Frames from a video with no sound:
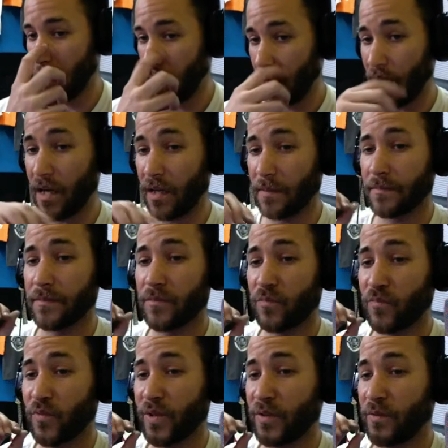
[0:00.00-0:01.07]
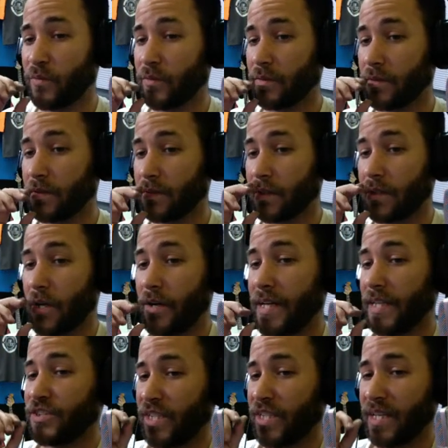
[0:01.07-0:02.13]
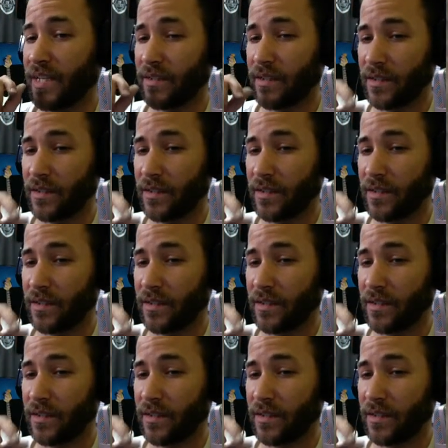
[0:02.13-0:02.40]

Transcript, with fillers: And um, we go ahead, Shannon.